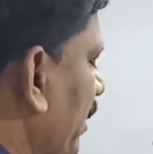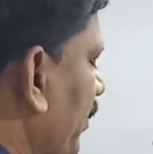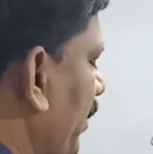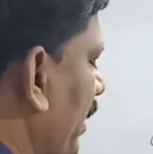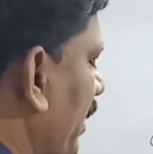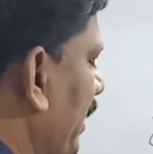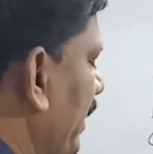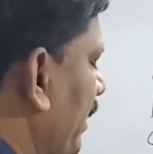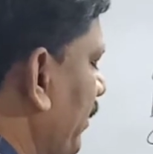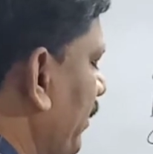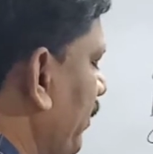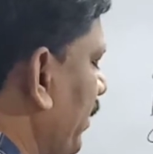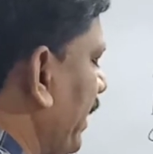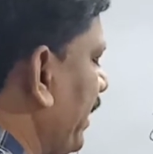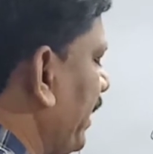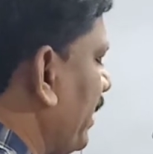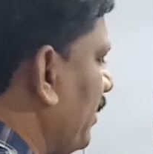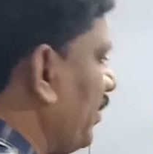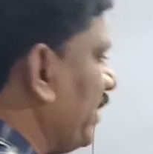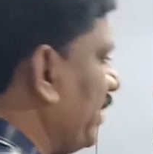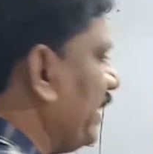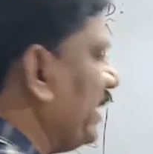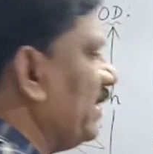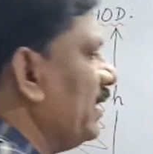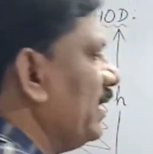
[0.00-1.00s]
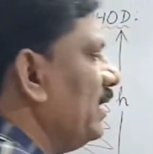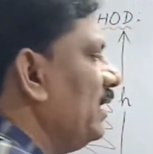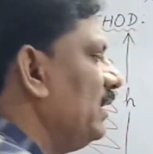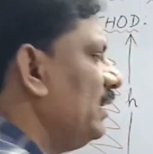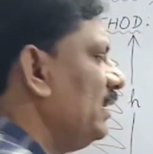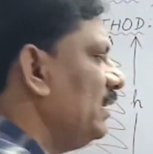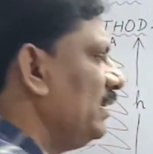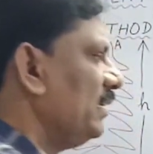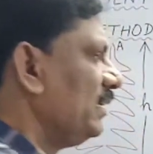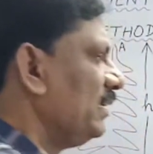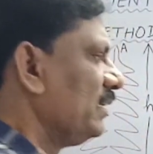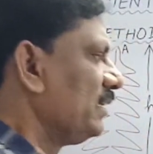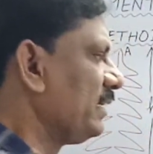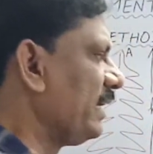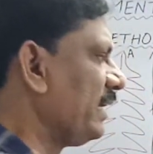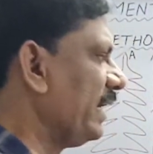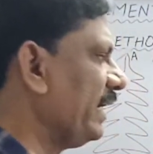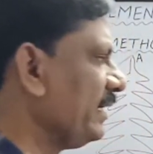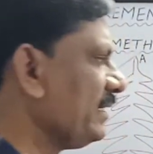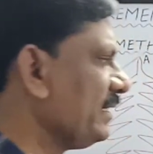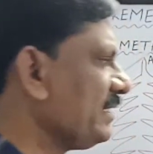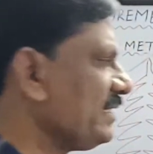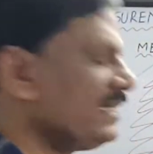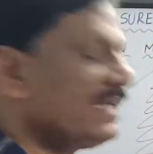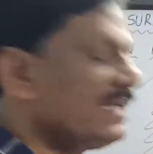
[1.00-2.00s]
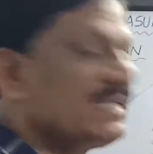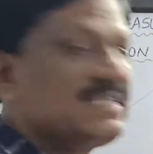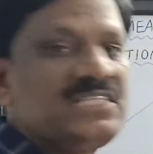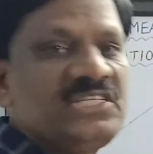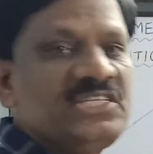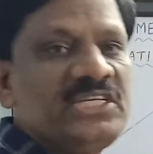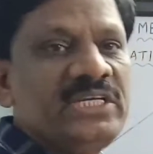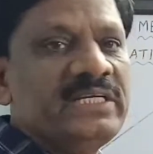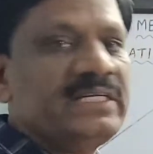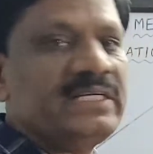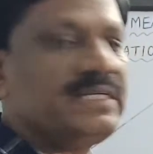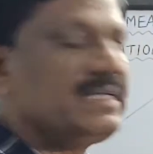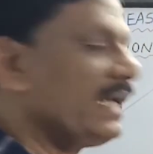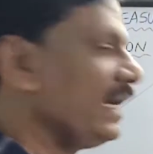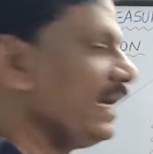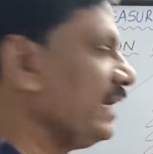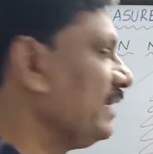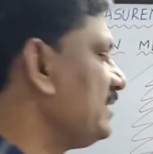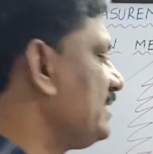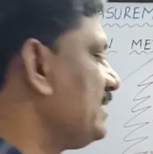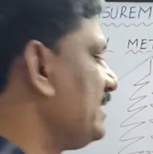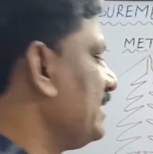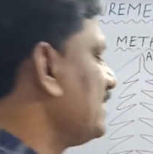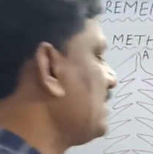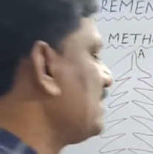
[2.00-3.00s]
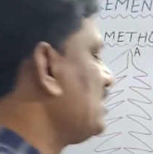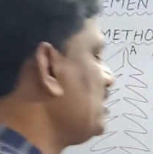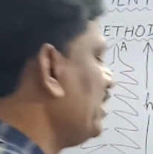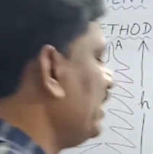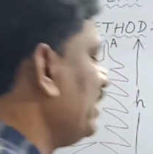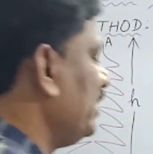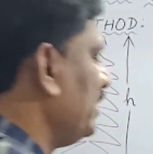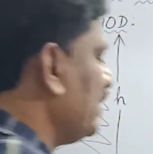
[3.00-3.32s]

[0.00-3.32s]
multiplied by tan 60. Tan 60